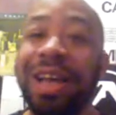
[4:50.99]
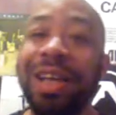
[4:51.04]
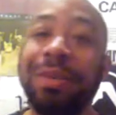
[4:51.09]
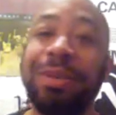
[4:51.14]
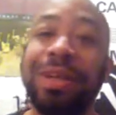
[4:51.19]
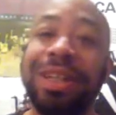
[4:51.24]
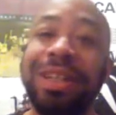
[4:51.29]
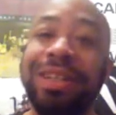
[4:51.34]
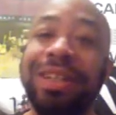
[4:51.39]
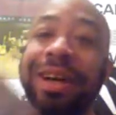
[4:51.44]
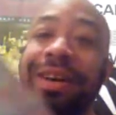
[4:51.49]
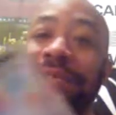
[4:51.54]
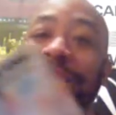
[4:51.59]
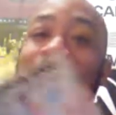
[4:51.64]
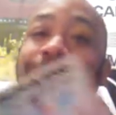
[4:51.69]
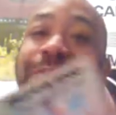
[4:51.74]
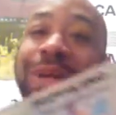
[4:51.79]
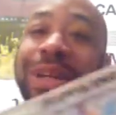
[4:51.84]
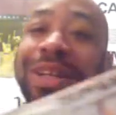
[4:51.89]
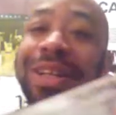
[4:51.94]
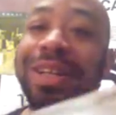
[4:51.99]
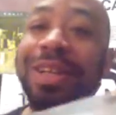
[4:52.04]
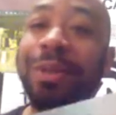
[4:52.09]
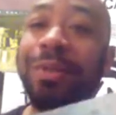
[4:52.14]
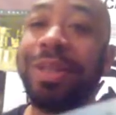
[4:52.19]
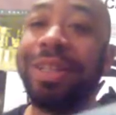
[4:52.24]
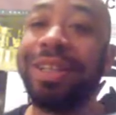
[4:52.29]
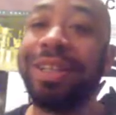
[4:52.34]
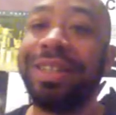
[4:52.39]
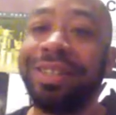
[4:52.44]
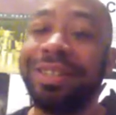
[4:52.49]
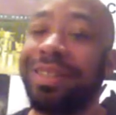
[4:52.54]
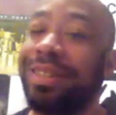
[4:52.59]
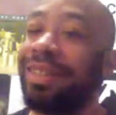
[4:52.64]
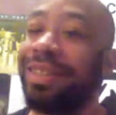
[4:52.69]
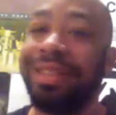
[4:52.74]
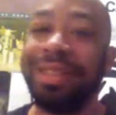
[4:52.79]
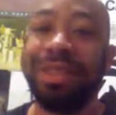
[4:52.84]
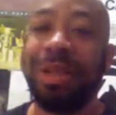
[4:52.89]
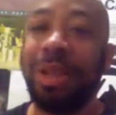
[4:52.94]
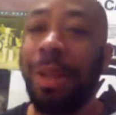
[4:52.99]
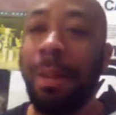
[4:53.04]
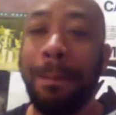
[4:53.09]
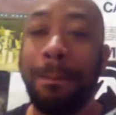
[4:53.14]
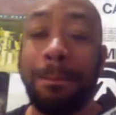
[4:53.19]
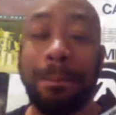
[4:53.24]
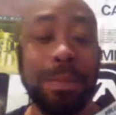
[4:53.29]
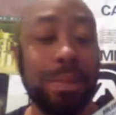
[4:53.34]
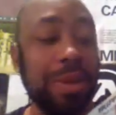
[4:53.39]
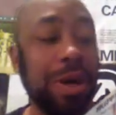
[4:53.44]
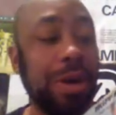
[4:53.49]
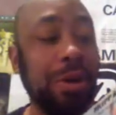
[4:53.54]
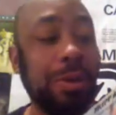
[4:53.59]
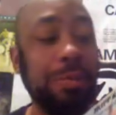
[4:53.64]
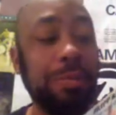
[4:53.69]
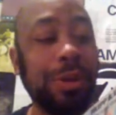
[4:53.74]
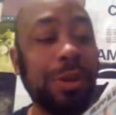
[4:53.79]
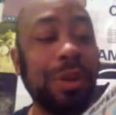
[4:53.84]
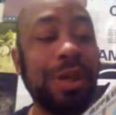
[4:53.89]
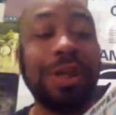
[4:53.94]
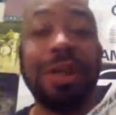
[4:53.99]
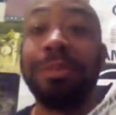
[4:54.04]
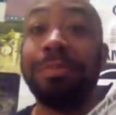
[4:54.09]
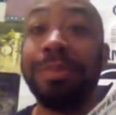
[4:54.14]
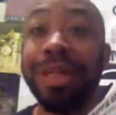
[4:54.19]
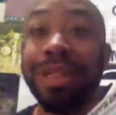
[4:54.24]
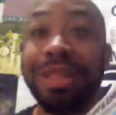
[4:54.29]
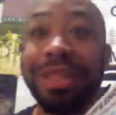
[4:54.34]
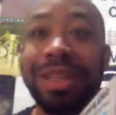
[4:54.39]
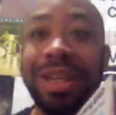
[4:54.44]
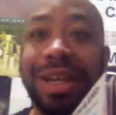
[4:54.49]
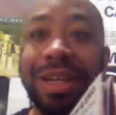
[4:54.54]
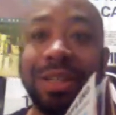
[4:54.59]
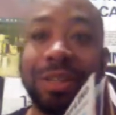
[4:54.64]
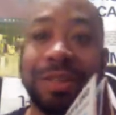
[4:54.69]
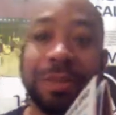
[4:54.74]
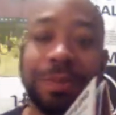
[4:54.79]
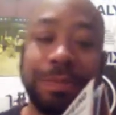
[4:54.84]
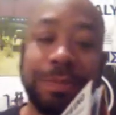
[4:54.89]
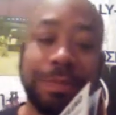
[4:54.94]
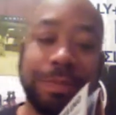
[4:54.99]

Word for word: Anybody not familiar with this? Oh boy, you're missing out.